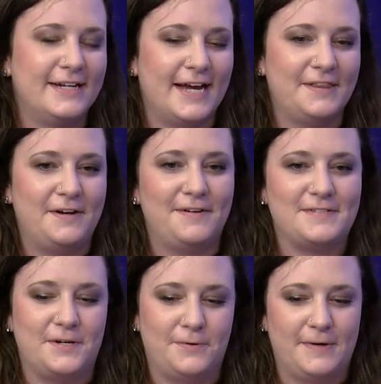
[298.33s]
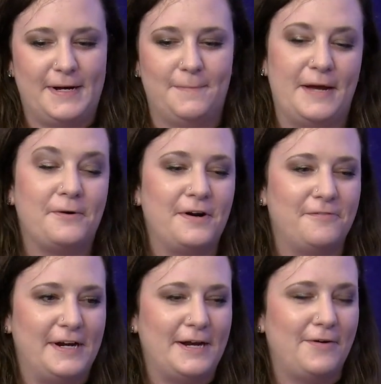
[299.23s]
And then also um, at Orr &
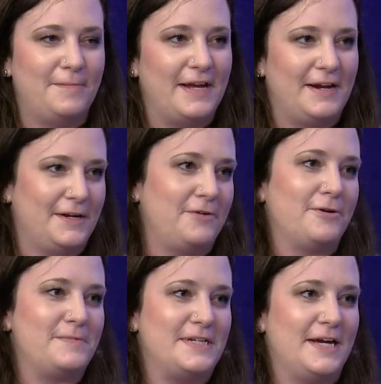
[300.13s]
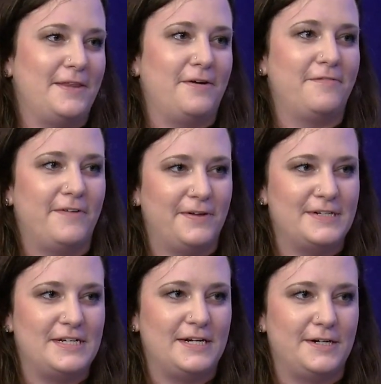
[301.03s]
Reno, I'm getting a group together of yeah.
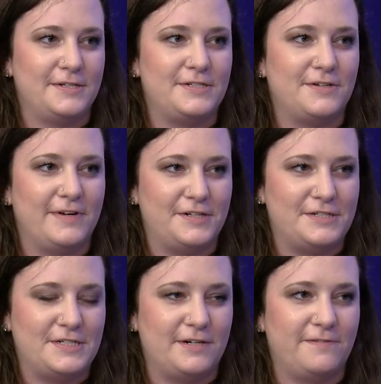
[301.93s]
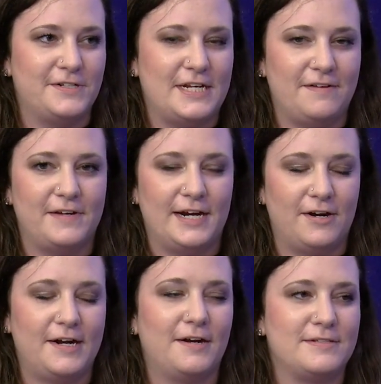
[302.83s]
volunteers to register for Day of
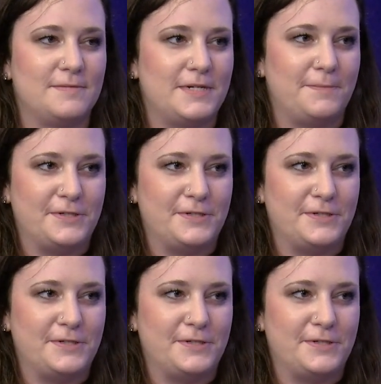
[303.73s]
Caring on September